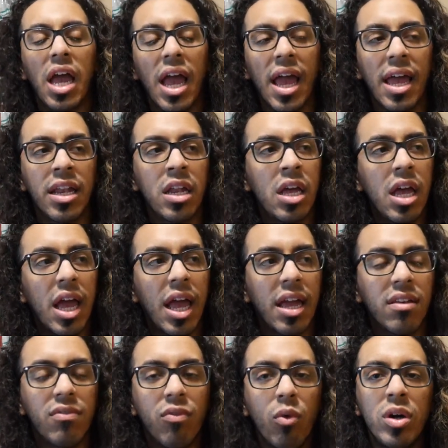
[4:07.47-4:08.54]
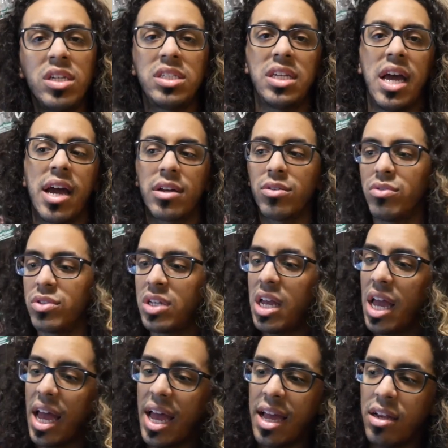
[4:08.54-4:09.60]
and and voice actors
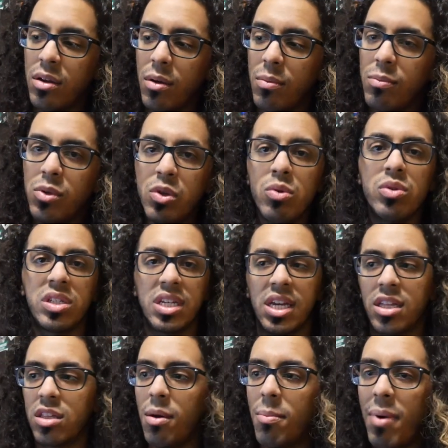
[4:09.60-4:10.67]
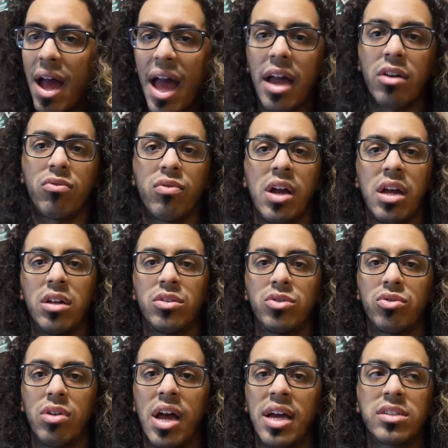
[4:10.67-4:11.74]
and music, the background
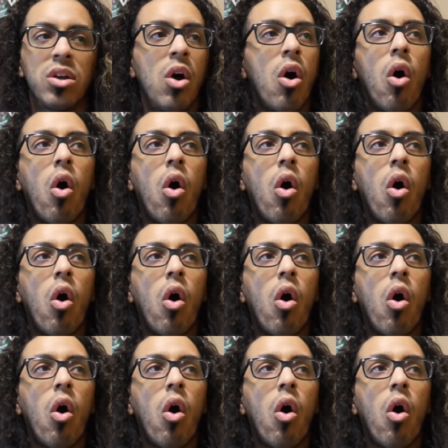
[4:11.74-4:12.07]
tracks,